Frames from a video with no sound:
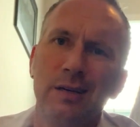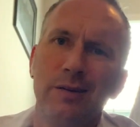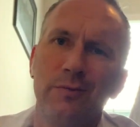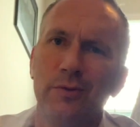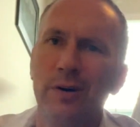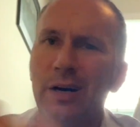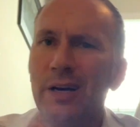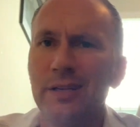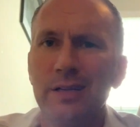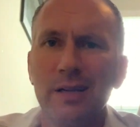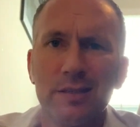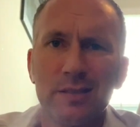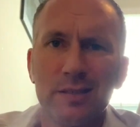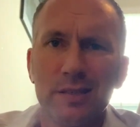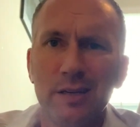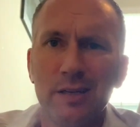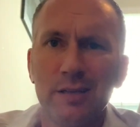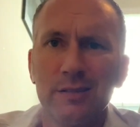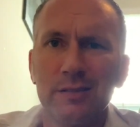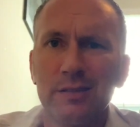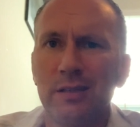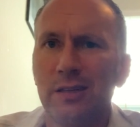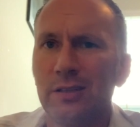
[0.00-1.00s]
we'll head
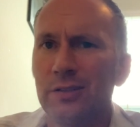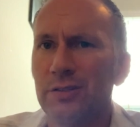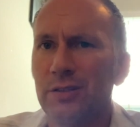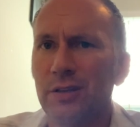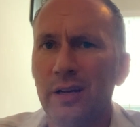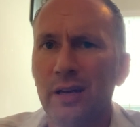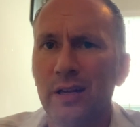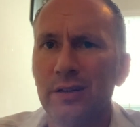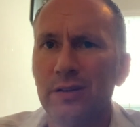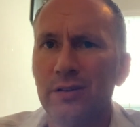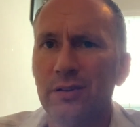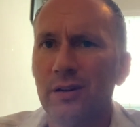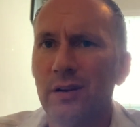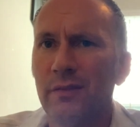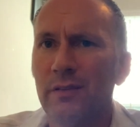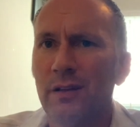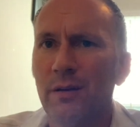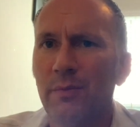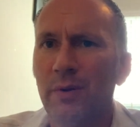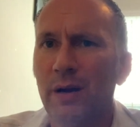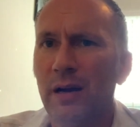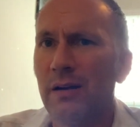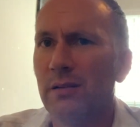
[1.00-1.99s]
downstairs, I'll show you how to turn off
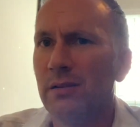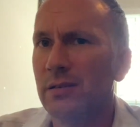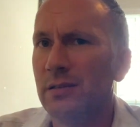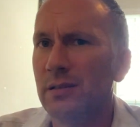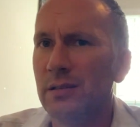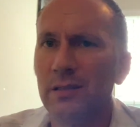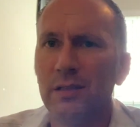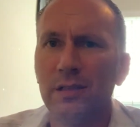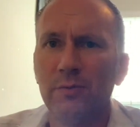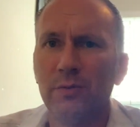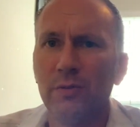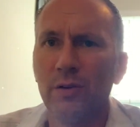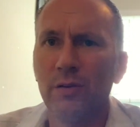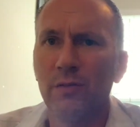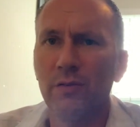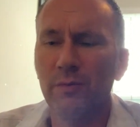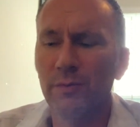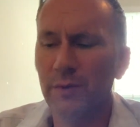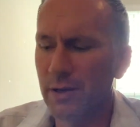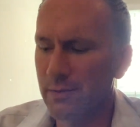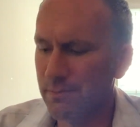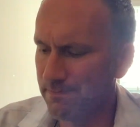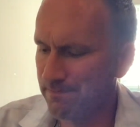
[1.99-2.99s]
that power and then we'll go
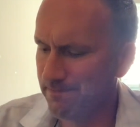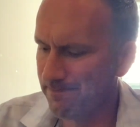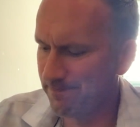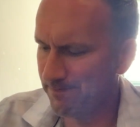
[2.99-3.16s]
from there.